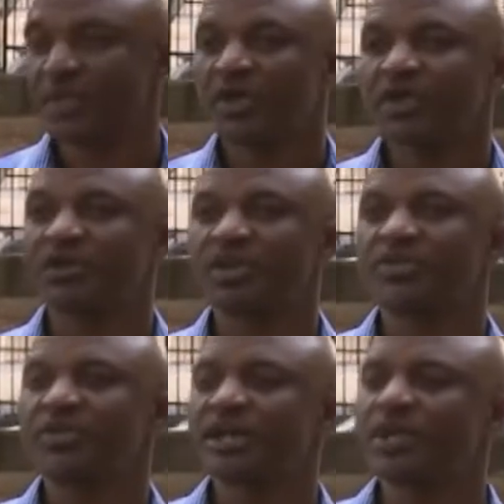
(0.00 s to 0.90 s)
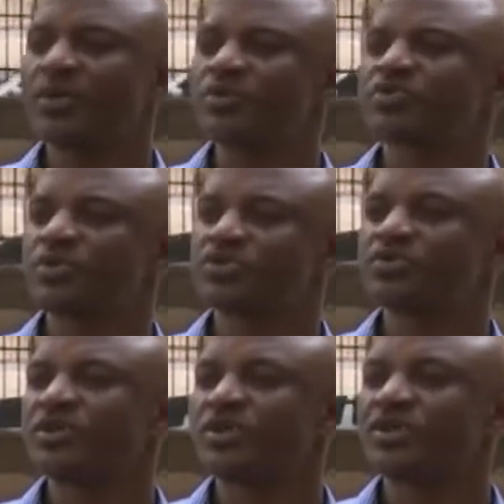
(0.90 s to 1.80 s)
In Uganda, we use what
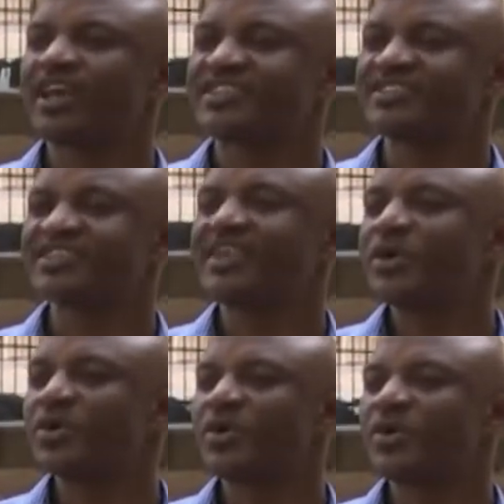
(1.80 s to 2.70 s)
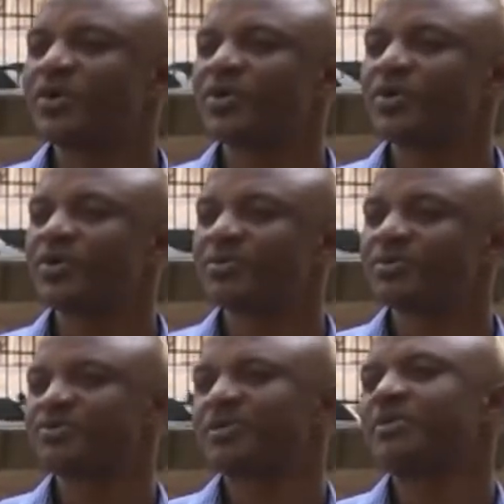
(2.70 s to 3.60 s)
we call a single
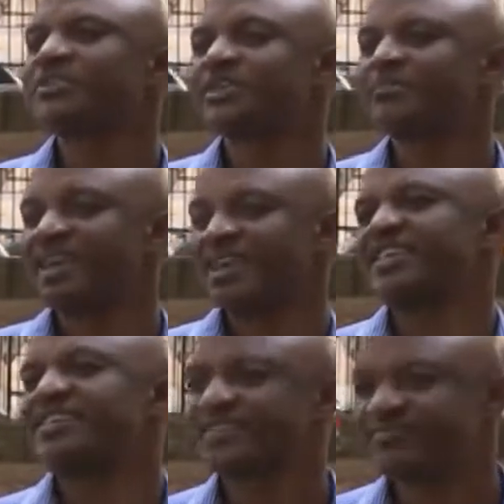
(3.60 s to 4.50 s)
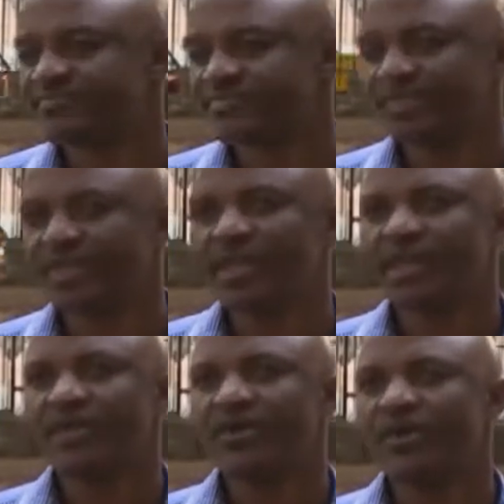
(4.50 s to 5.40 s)
monetary policy mandate,
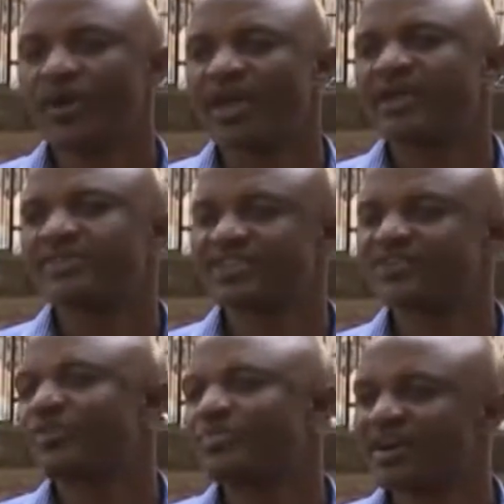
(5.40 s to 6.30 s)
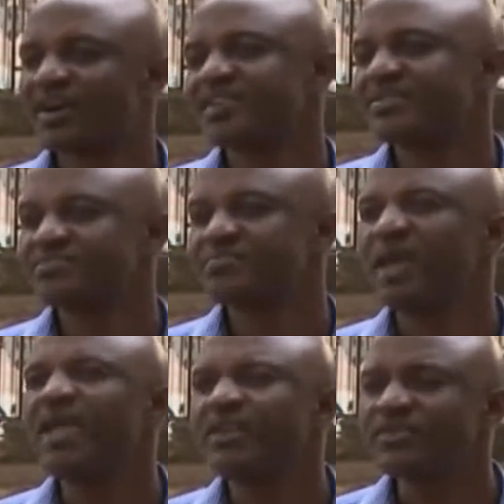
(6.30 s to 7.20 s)
where central bank's
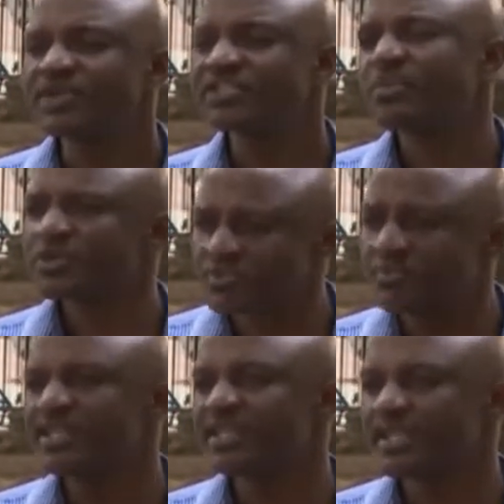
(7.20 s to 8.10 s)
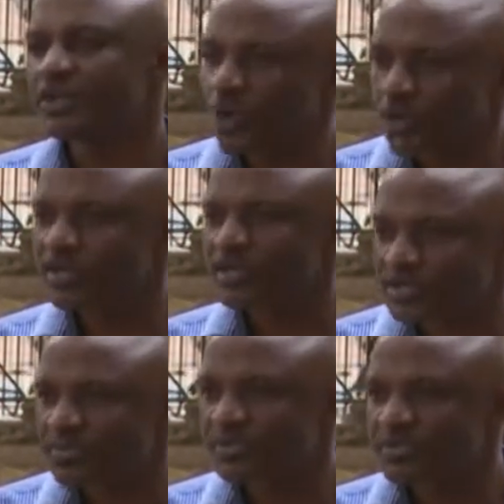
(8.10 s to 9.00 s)
main responsibility and only
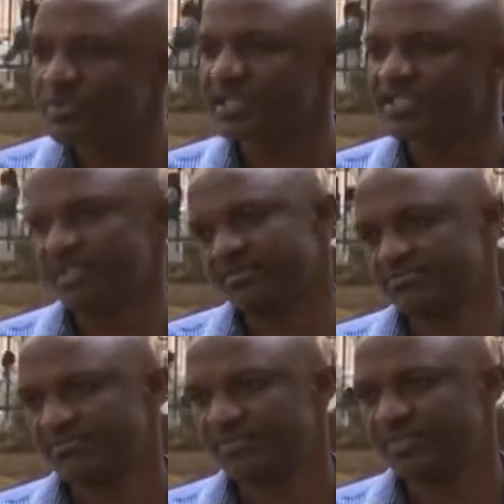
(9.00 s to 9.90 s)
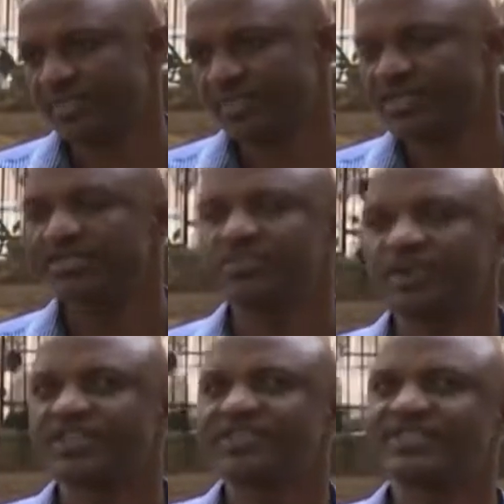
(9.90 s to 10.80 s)
responsibility is price